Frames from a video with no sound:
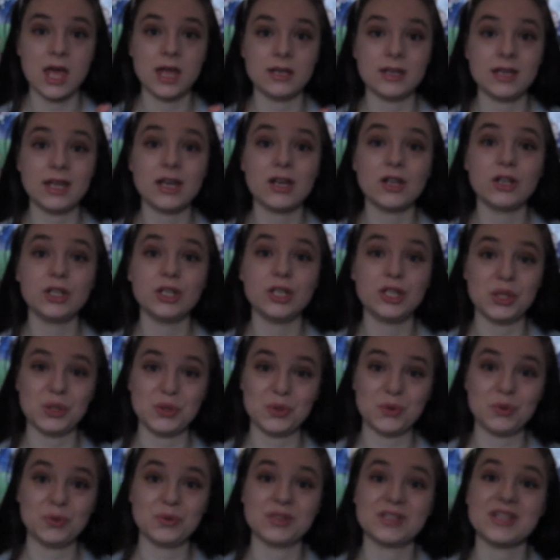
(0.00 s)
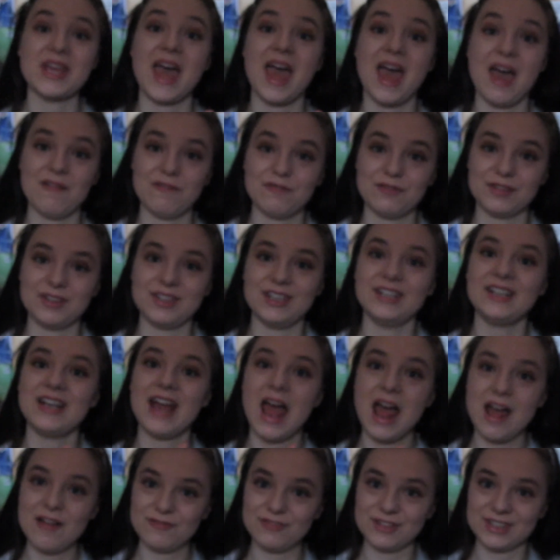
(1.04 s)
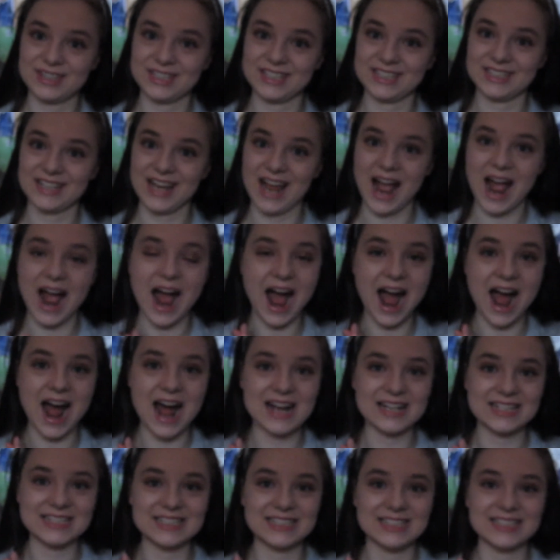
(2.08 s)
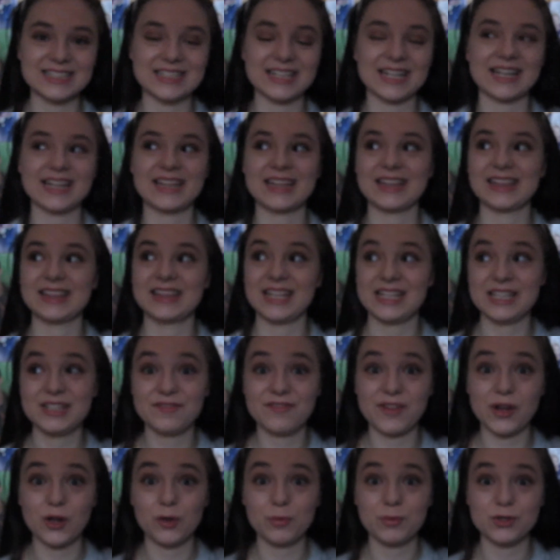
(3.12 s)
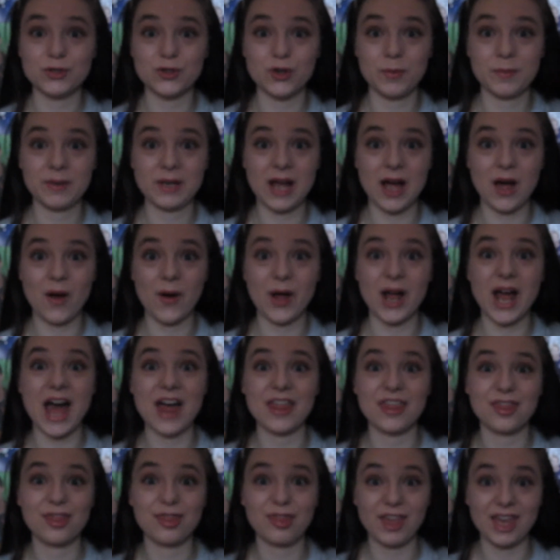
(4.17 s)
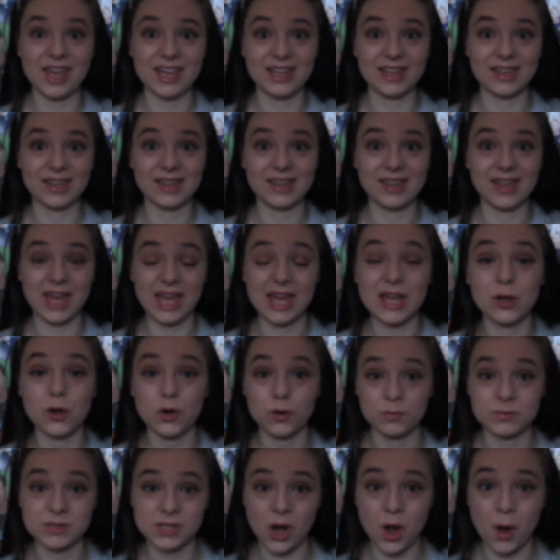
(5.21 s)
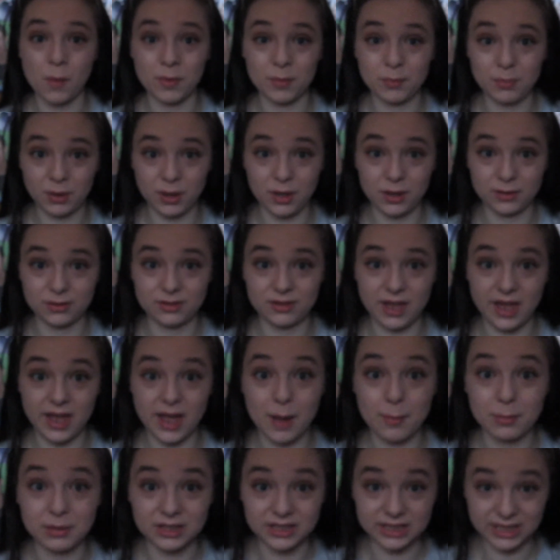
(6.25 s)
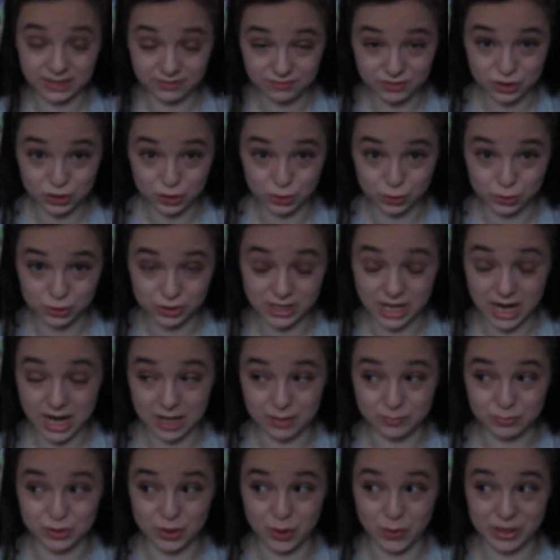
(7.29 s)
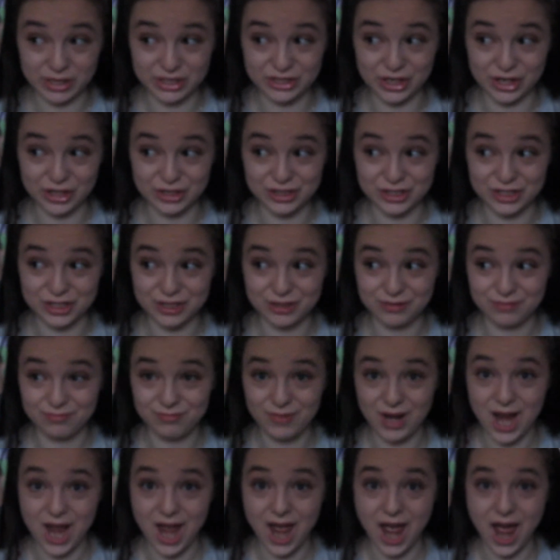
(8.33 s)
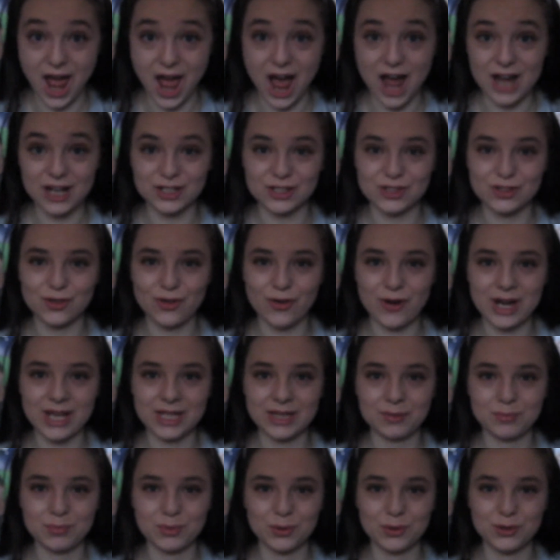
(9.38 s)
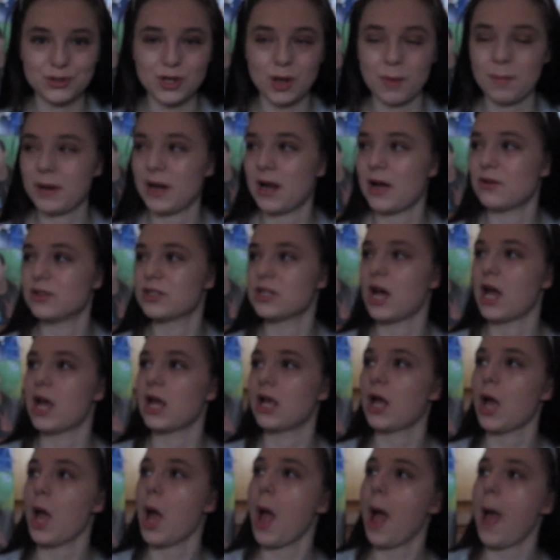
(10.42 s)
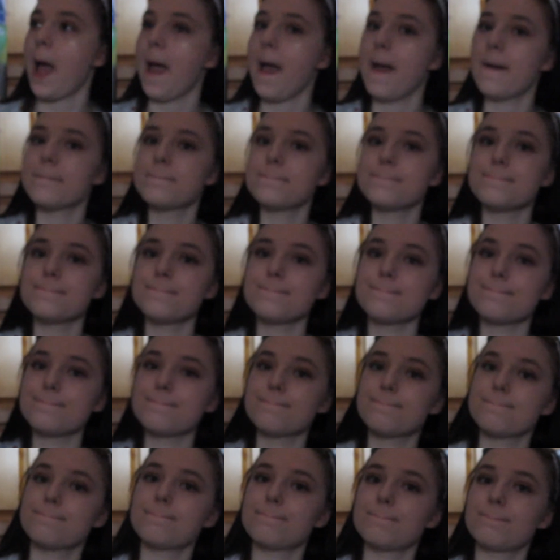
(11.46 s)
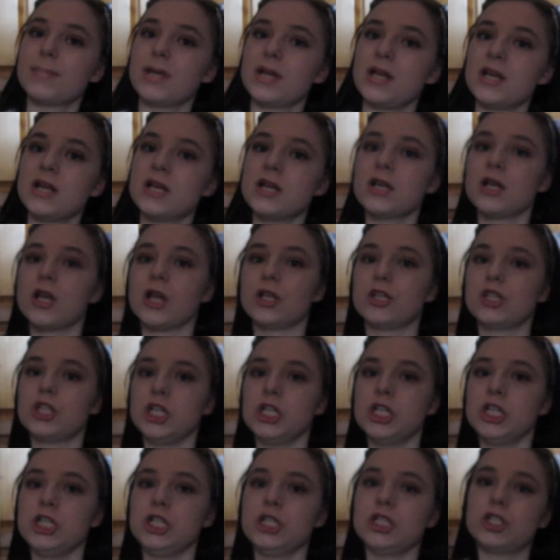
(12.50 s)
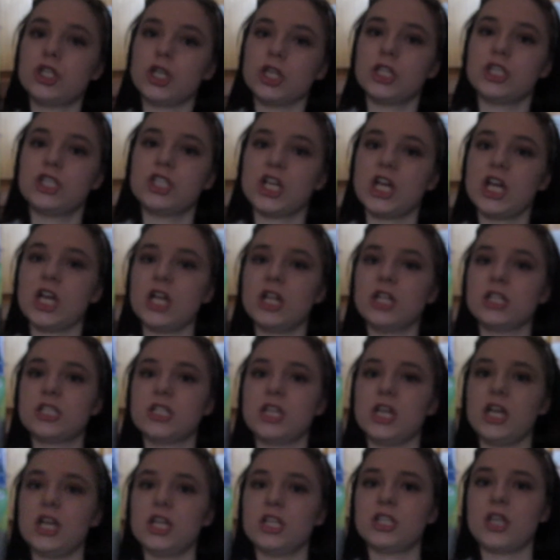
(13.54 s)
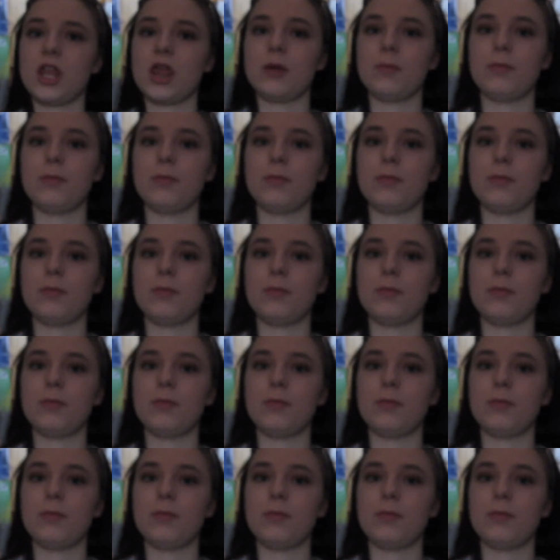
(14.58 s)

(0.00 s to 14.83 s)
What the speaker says: Nicola Yoon's Everything, Everything, and this film is coming out. I think it comes out on my birthday. I believe it does, and I'm so excited. And I saw it in the bookshop, and I was like, ding, ding, to the tail, check,